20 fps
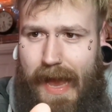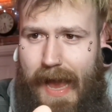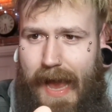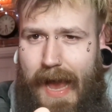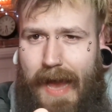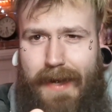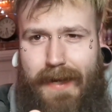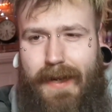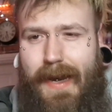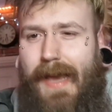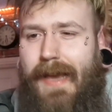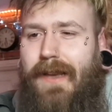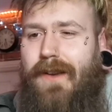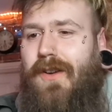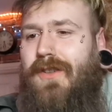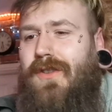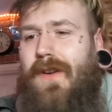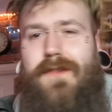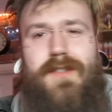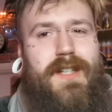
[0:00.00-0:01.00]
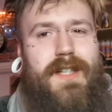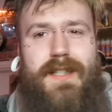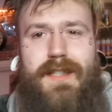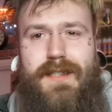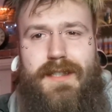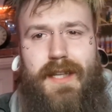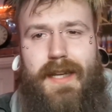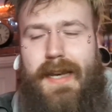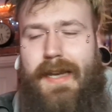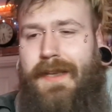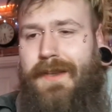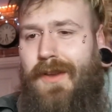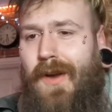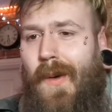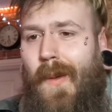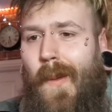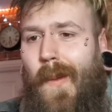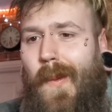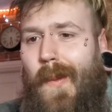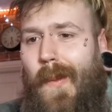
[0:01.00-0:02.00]
like, because obviously there's the
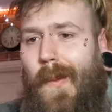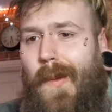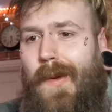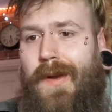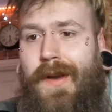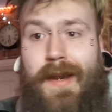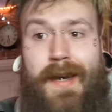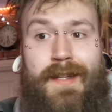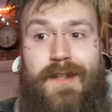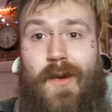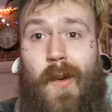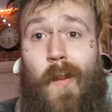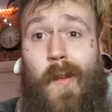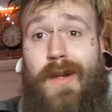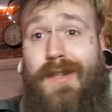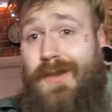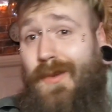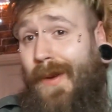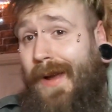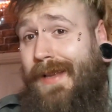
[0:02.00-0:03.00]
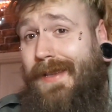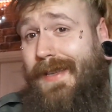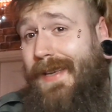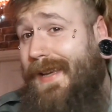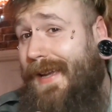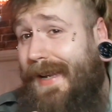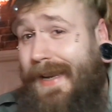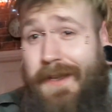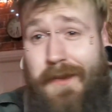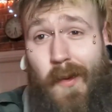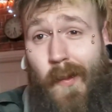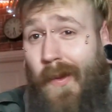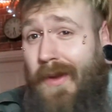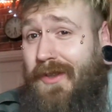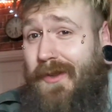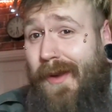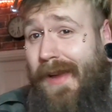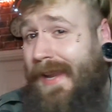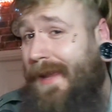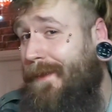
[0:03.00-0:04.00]
Clito 120, Clito
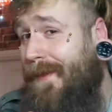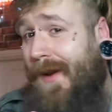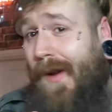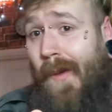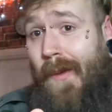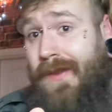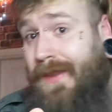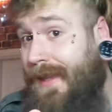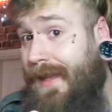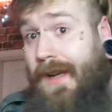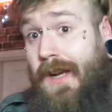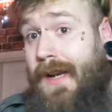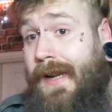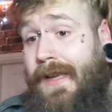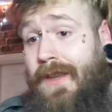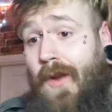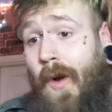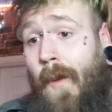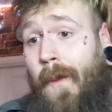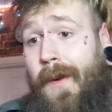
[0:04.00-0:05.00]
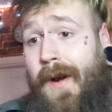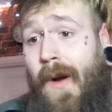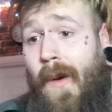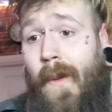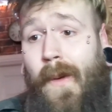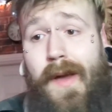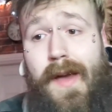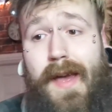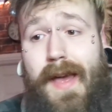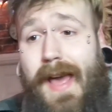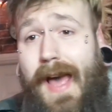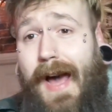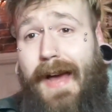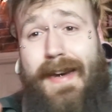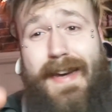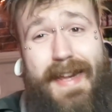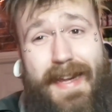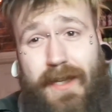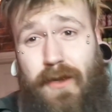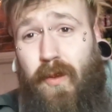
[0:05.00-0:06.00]
120 Pro, and the Clito Pro,
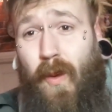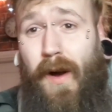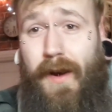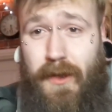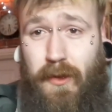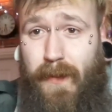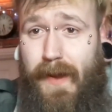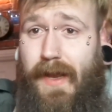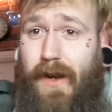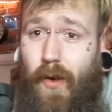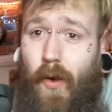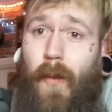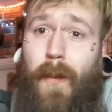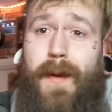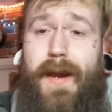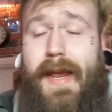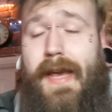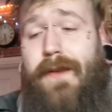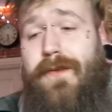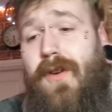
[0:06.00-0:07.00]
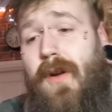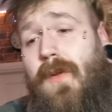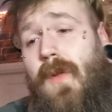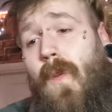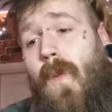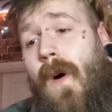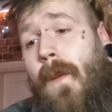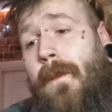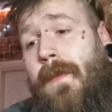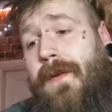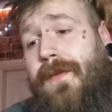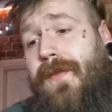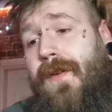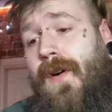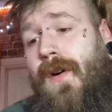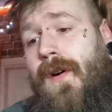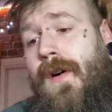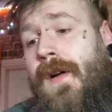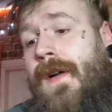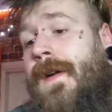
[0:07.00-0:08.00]
and each one is being an upgrade from the one
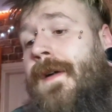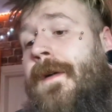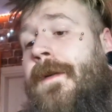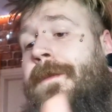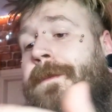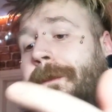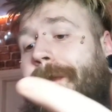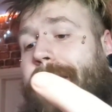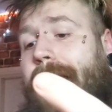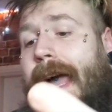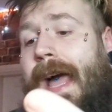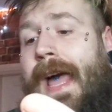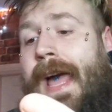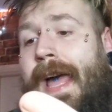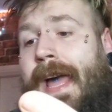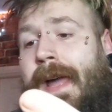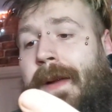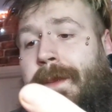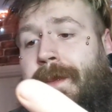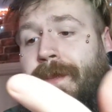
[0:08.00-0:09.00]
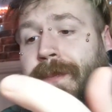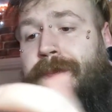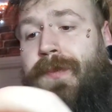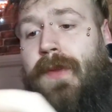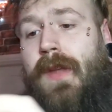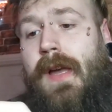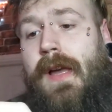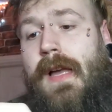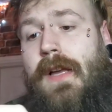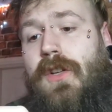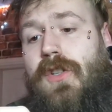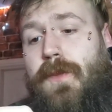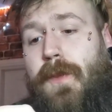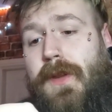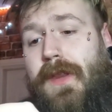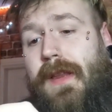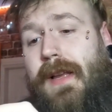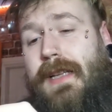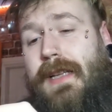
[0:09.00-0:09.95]
before. But